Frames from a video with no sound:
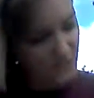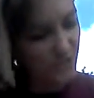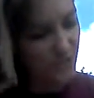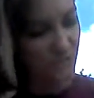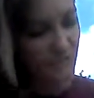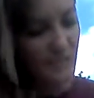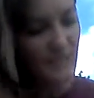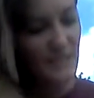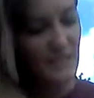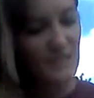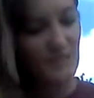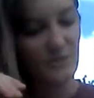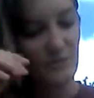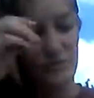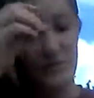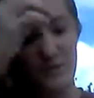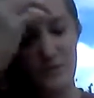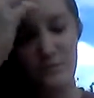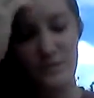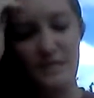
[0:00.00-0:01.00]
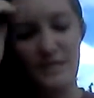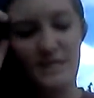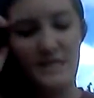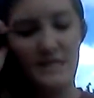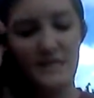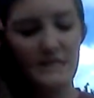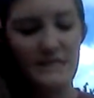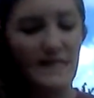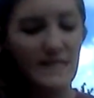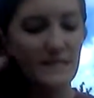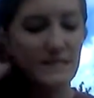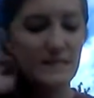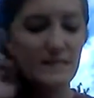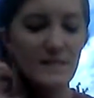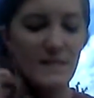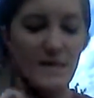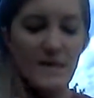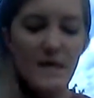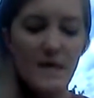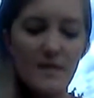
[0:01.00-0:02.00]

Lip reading: are reading or they're reading a text,